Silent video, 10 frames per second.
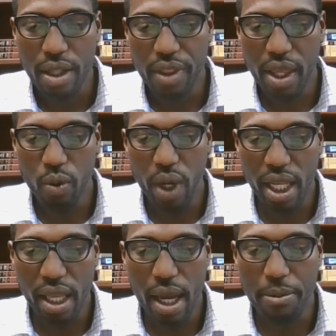The
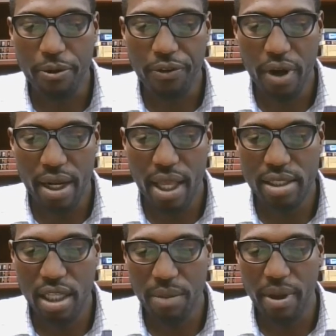reading up front is
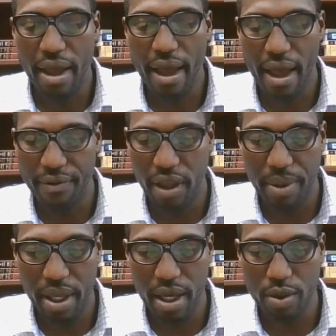a little bit heavy
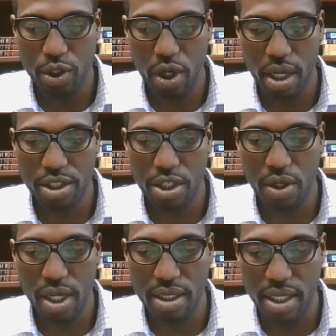because we're trying
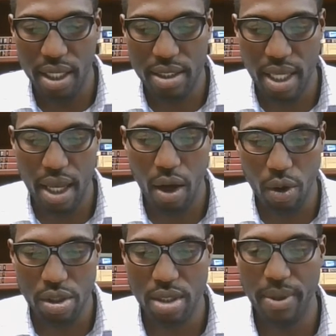to condense a
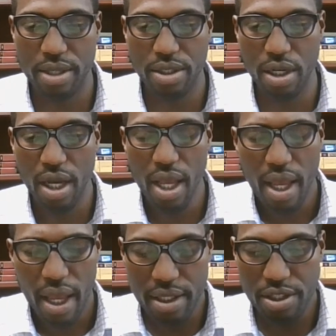whole semester
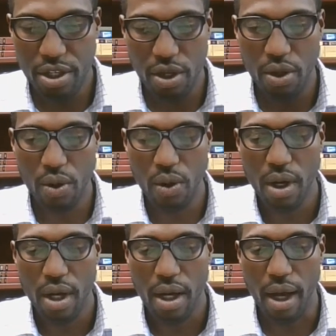into
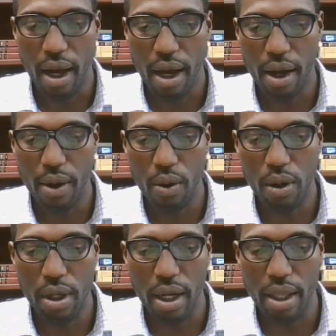a
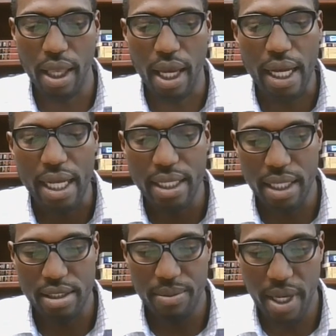
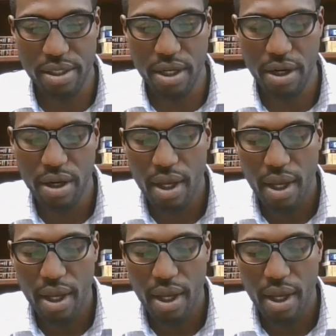condensed semester.